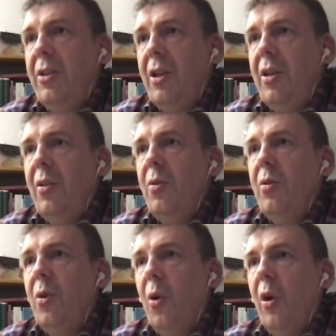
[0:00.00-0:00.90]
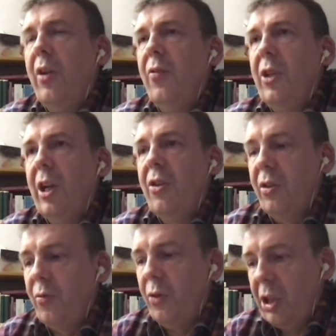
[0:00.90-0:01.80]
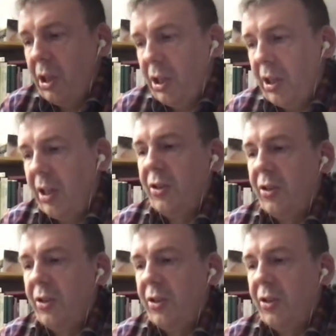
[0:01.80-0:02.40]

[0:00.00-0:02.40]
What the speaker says: continued calling of attention of rigidity